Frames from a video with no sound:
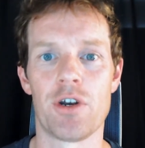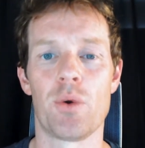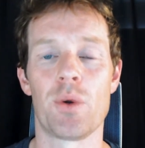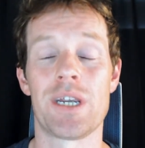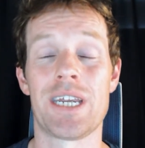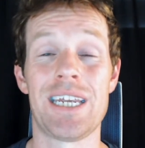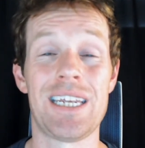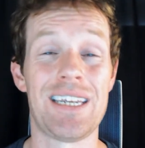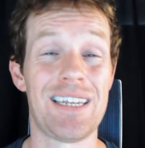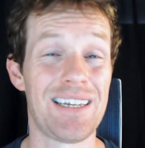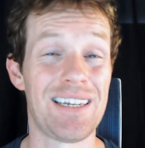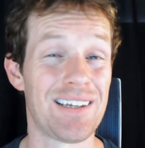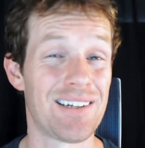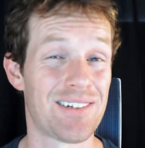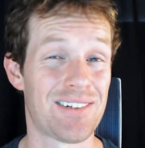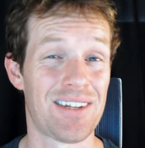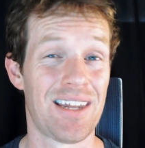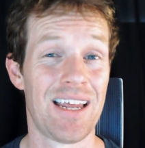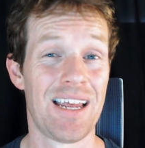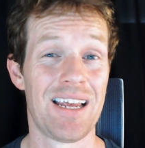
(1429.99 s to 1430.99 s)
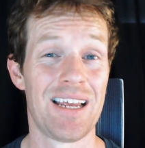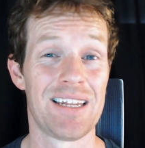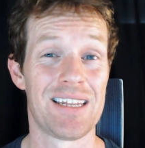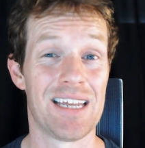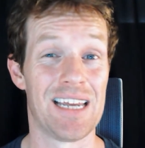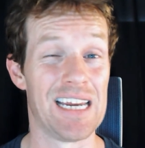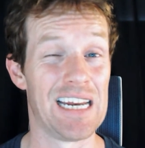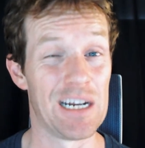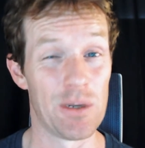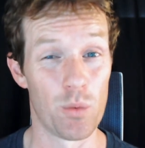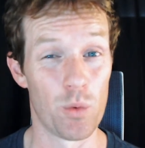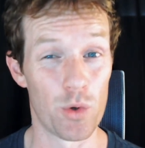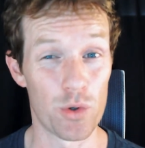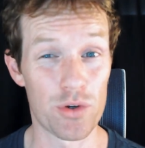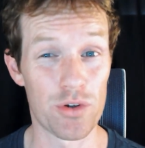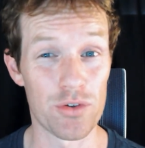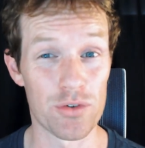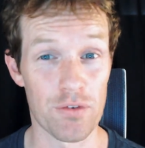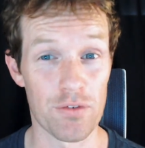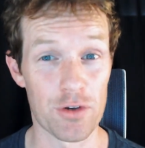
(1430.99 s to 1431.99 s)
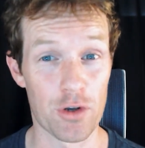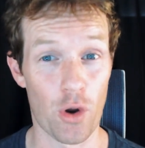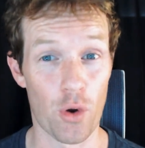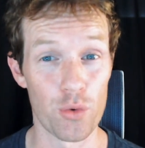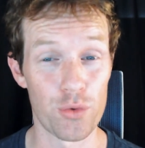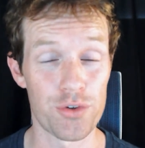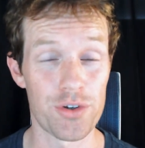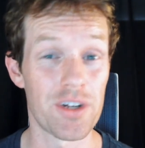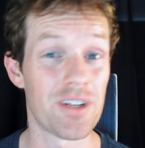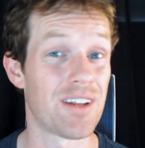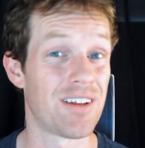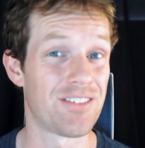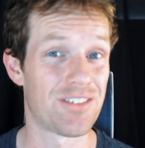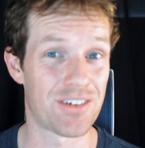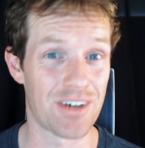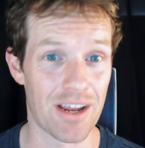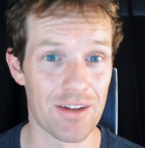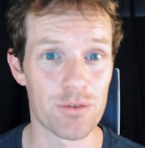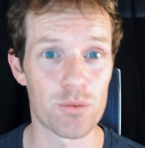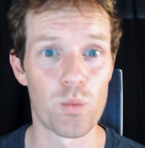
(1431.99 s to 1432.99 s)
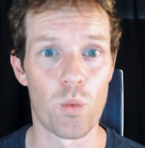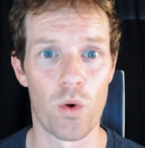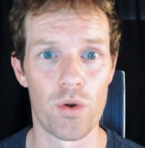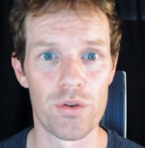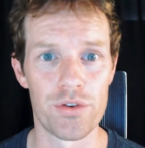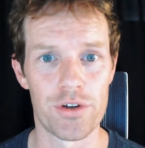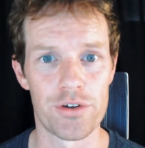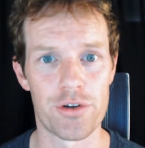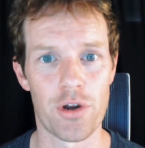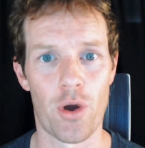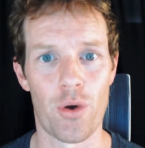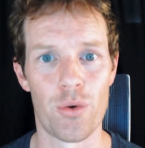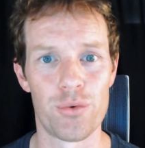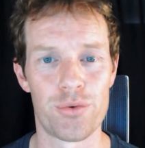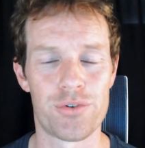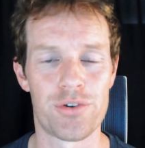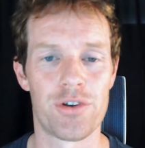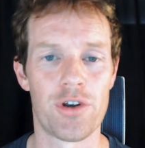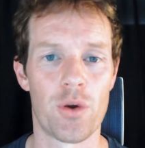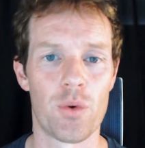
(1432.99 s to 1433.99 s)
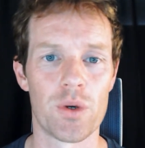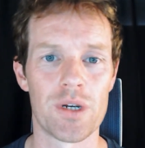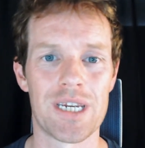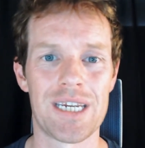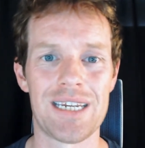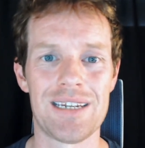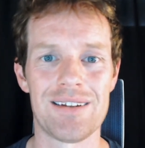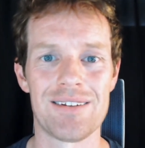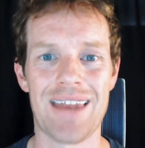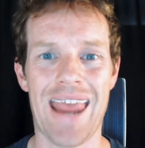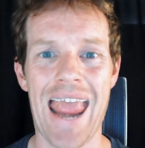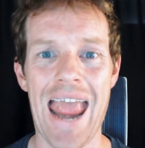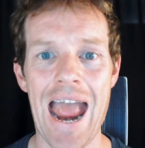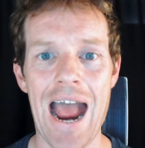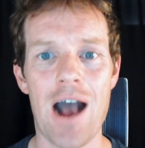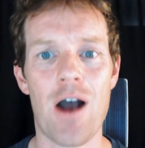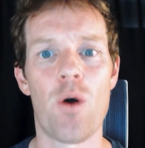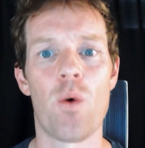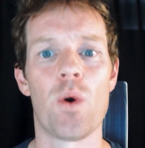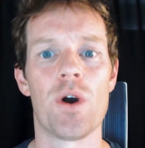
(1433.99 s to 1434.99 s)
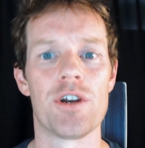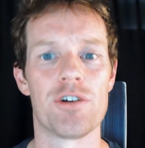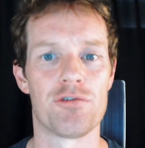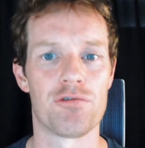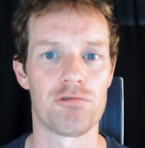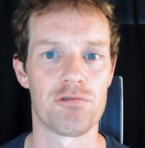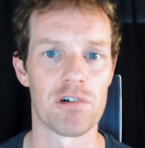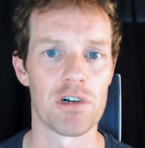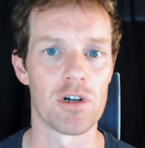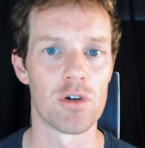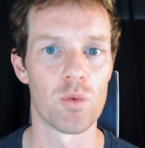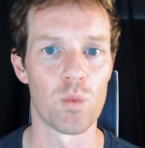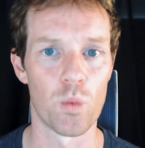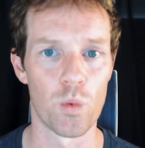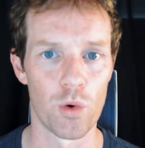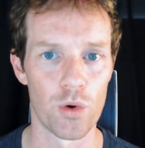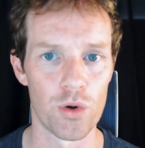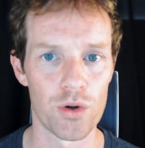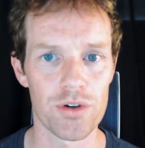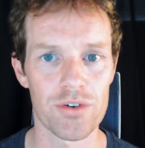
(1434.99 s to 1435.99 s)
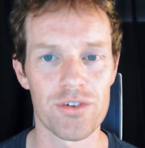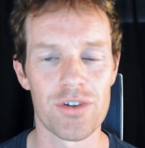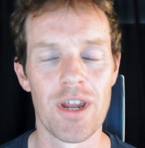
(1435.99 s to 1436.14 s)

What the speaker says: No one cares the inner workings of a toaster. They just want the toast. No one cares how a drill works.